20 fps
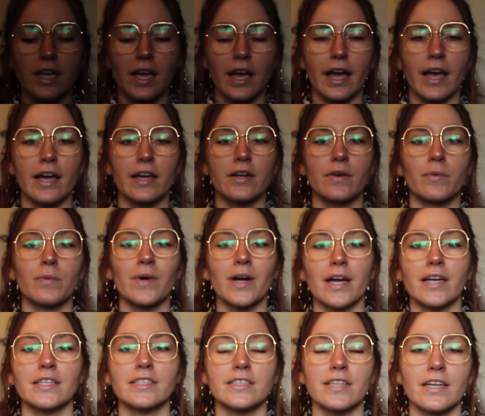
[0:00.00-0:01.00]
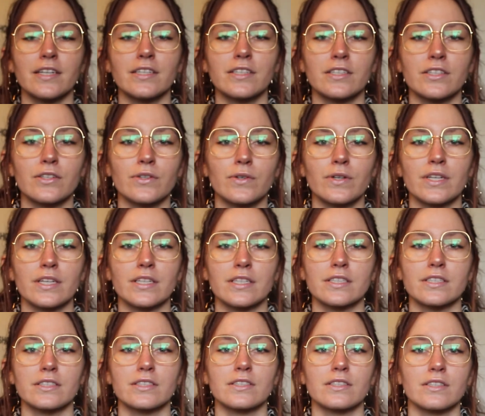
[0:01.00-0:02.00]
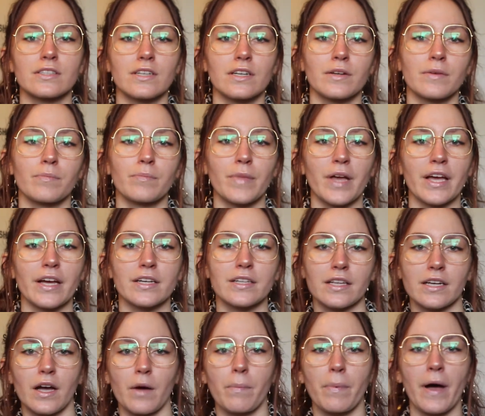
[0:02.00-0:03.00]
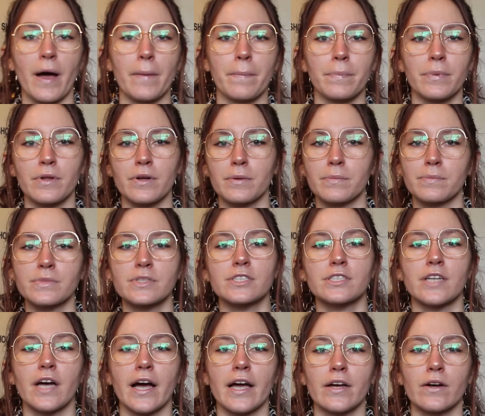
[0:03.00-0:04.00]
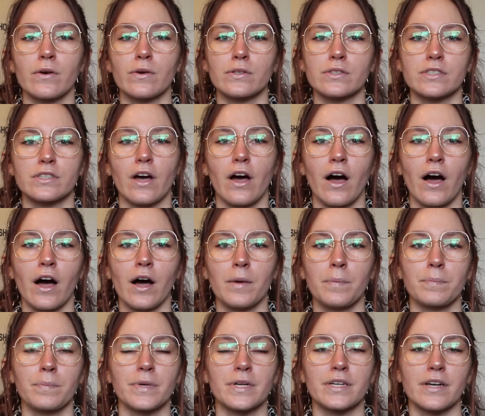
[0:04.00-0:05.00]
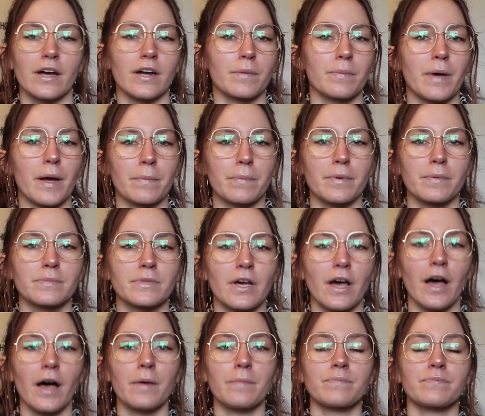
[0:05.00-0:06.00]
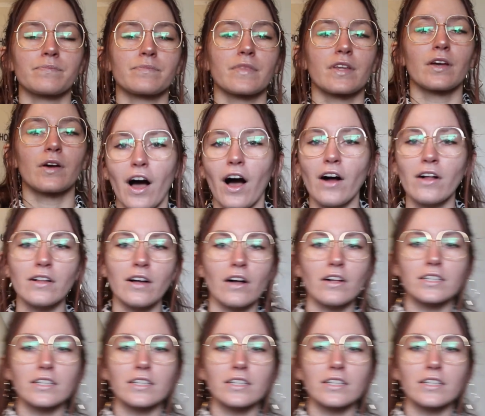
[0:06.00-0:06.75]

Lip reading: And what I decided to do is make like a peplum style top, but not a peplum top. I'll